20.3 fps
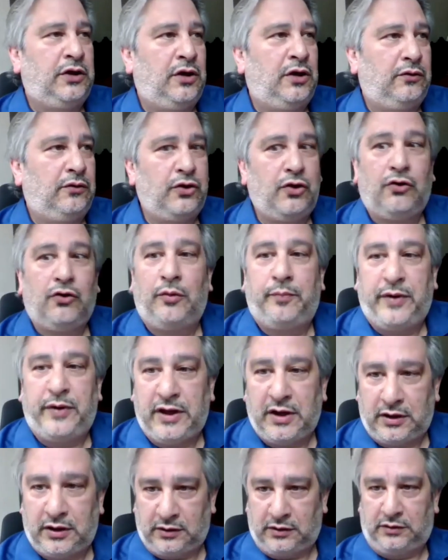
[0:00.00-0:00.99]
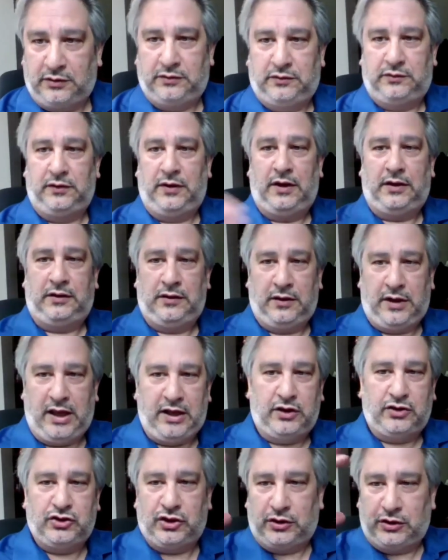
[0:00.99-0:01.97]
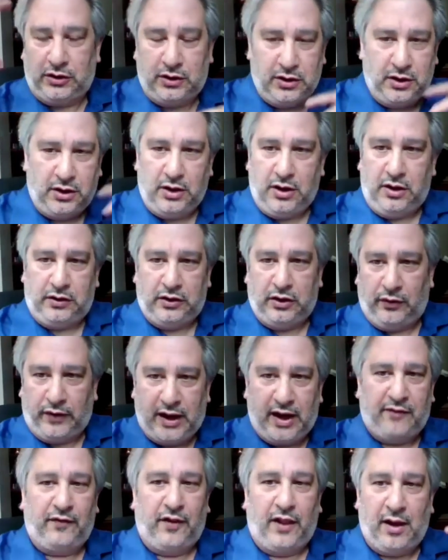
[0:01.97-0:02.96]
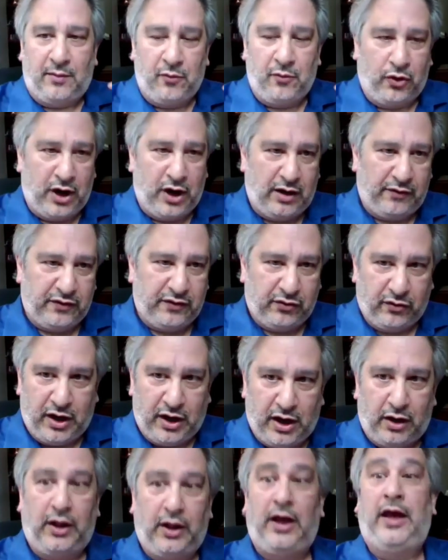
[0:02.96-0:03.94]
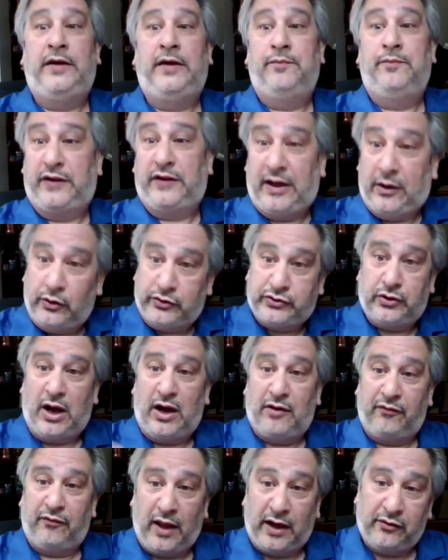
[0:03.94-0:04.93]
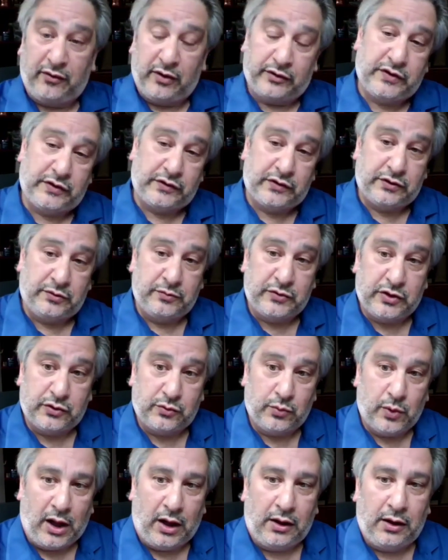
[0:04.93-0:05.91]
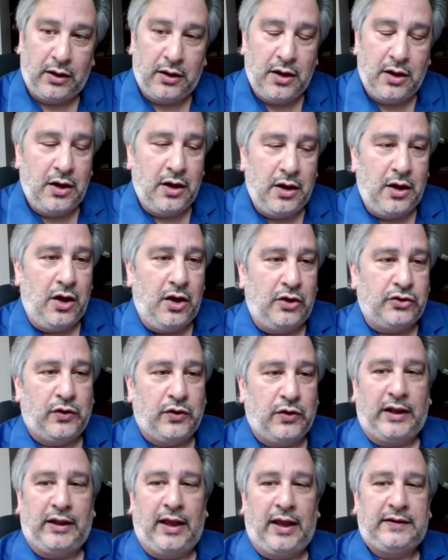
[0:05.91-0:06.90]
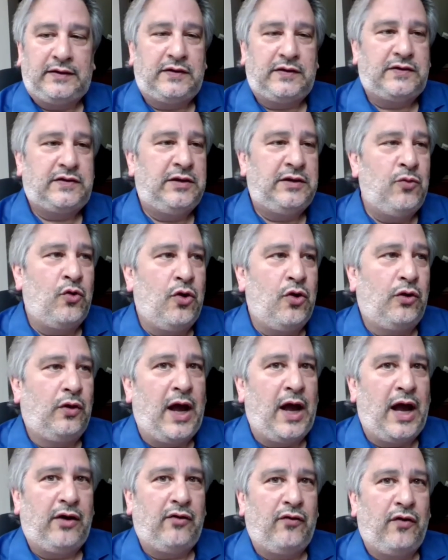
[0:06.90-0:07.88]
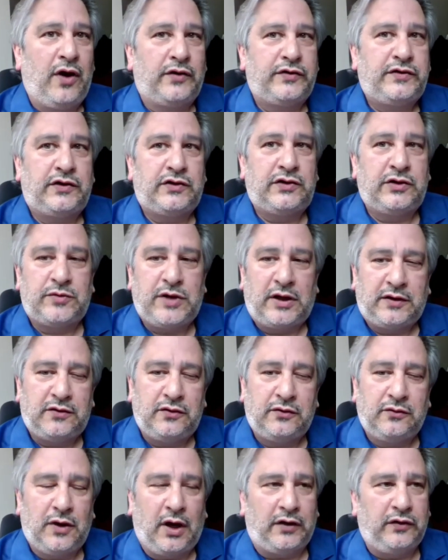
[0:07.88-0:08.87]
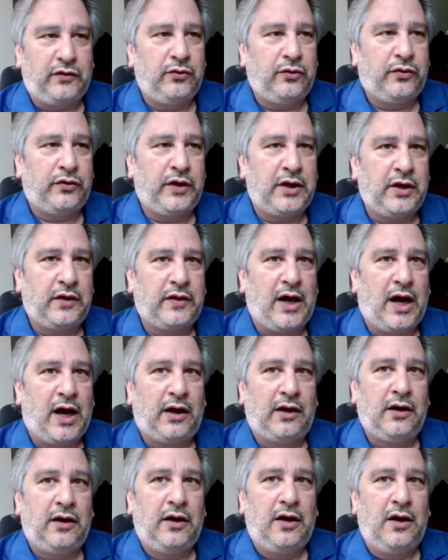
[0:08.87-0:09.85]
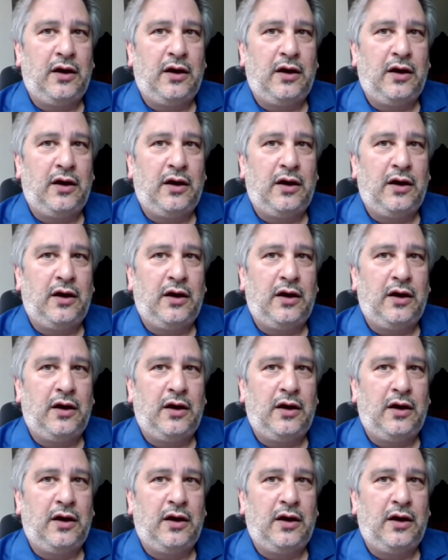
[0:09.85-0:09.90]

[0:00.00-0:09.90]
European and Asian, they have a lot more heavy rail, but they also have light rail systems as well. So I like to see more light rail systems. I do think that,